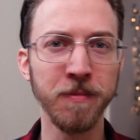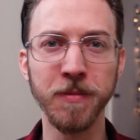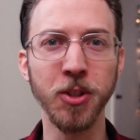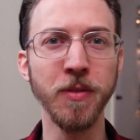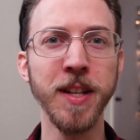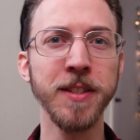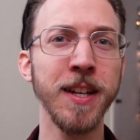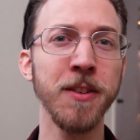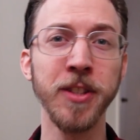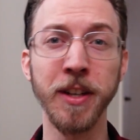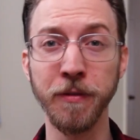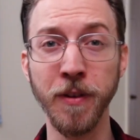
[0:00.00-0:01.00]
So if that
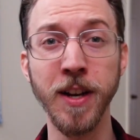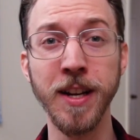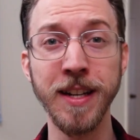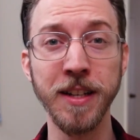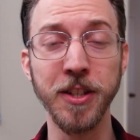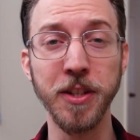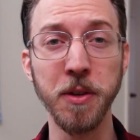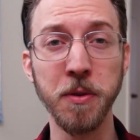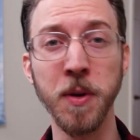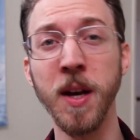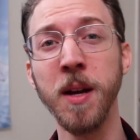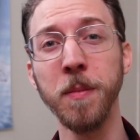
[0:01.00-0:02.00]
sounds like a fun idea to you,